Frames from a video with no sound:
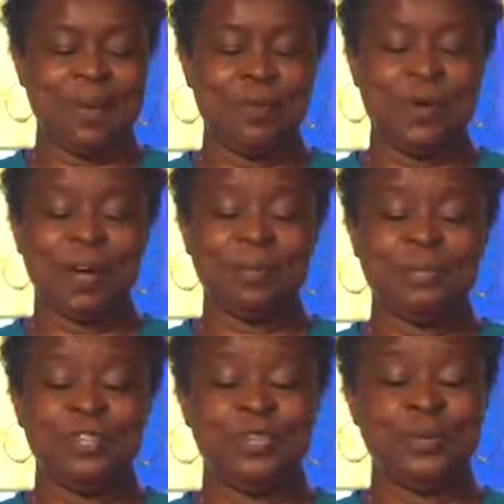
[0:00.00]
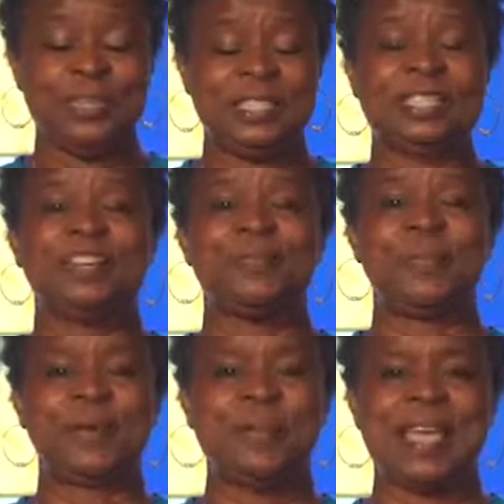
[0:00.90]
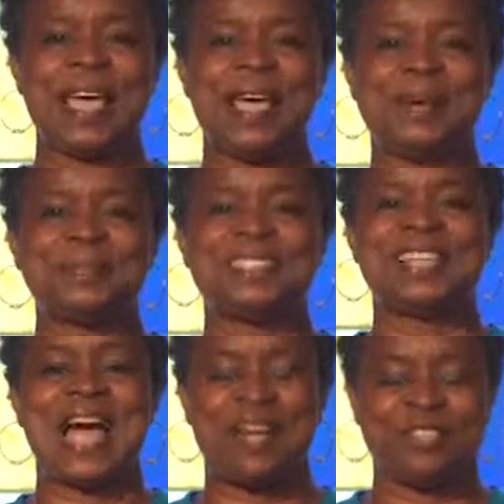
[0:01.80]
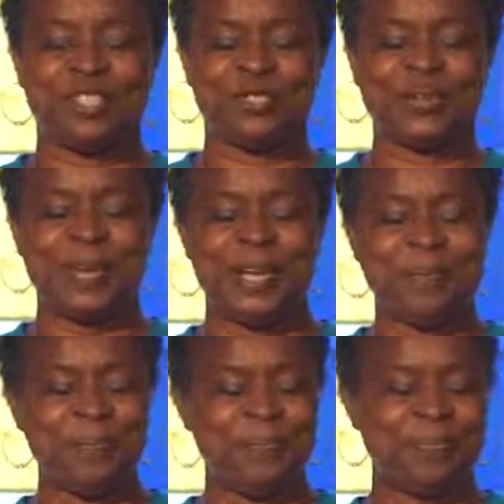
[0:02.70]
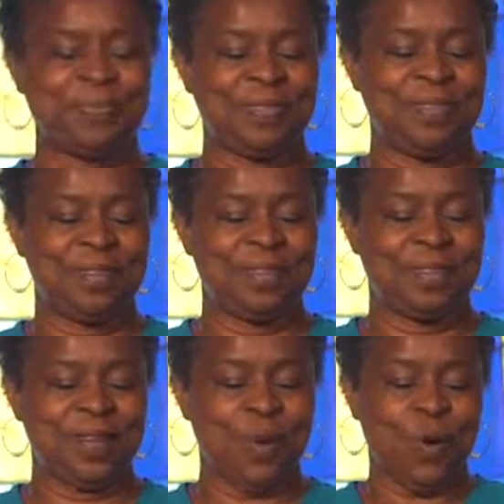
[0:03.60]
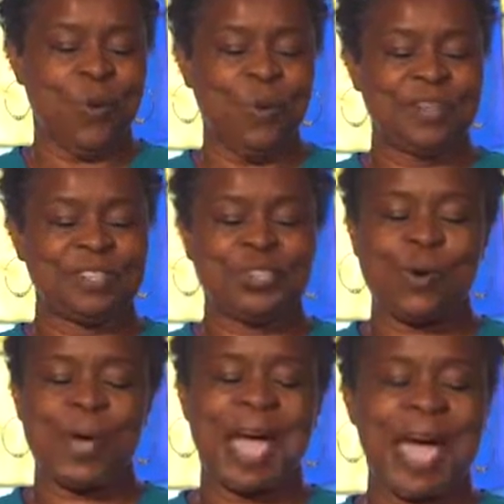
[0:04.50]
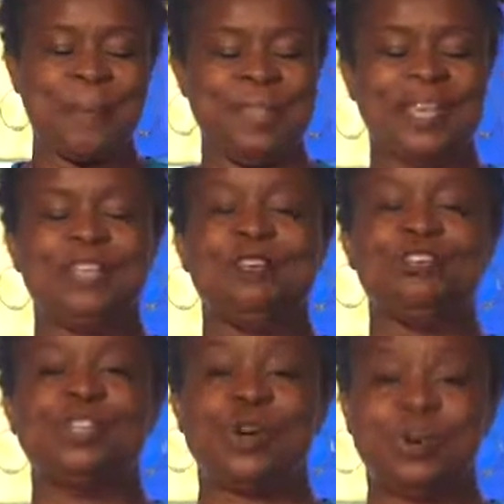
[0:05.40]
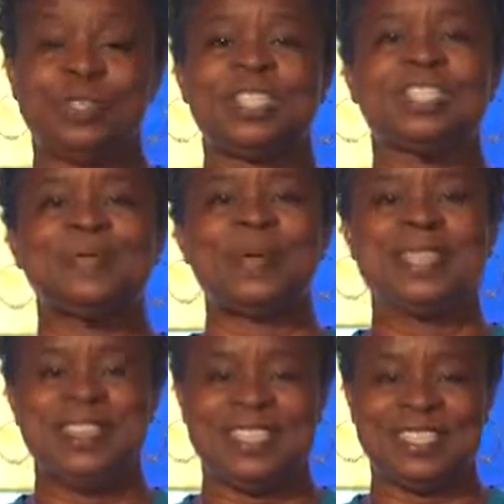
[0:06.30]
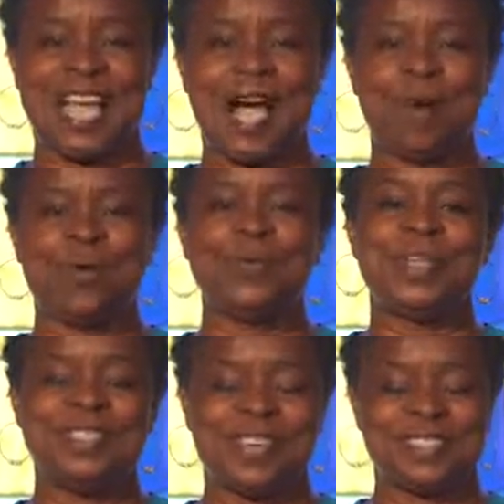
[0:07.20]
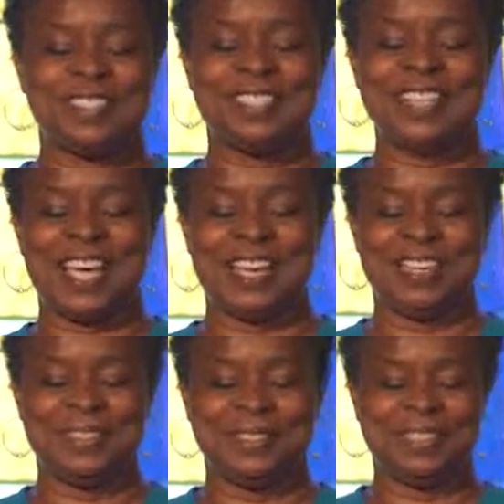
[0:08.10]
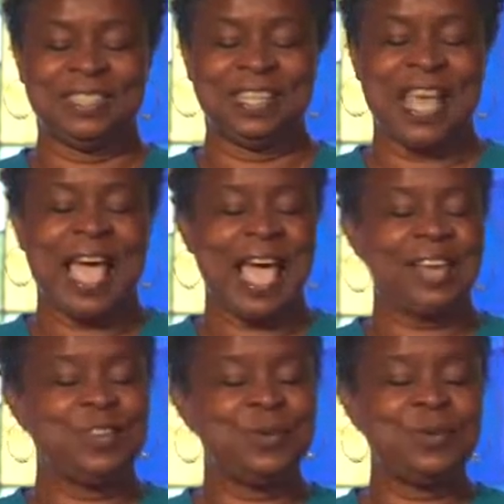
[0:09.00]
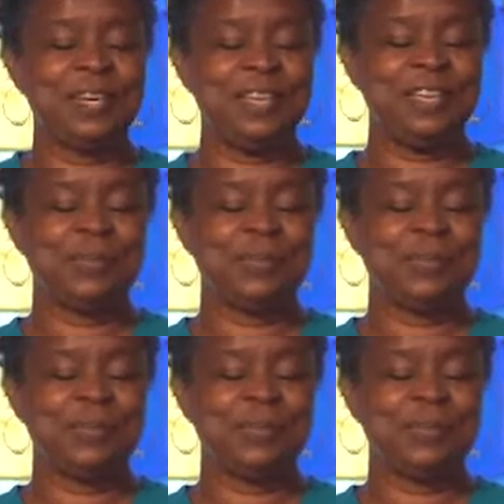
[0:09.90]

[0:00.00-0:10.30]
and welcome to Unity of Birmingham's live stream. We are so happy that you chose to spend this hour with us today. At Unity,